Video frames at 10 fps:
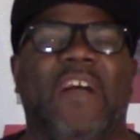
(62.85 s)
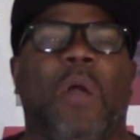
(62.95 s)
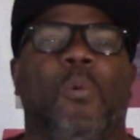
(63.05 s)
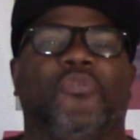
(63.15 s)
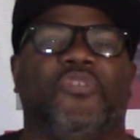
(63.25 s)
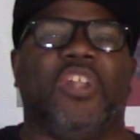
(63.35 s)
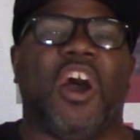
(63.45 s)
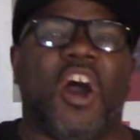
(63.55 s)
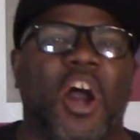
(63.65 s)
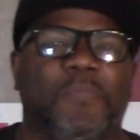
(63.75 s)
I want you to
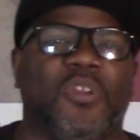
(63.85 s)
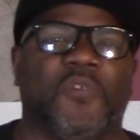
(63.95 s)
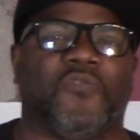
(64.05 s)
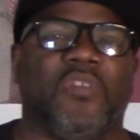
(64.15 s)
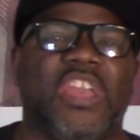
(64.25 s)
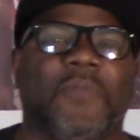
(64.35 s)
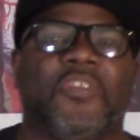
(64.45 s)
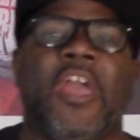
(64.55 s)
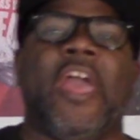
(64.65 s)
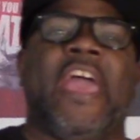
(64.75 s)
up your
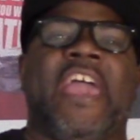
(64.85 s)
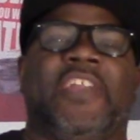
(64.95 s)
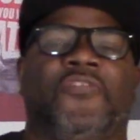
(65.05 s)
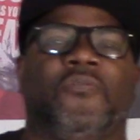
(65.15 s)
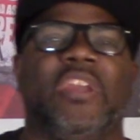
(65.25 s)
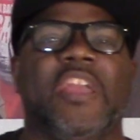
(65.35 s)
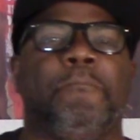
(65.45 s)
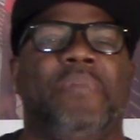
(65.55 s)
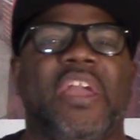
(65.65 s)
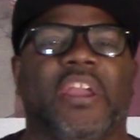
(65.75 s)
dreams and
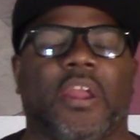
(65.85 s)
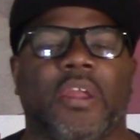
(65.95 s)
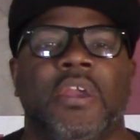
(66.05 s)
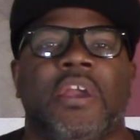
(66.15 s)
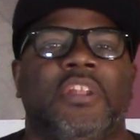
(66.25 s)
dream bigger.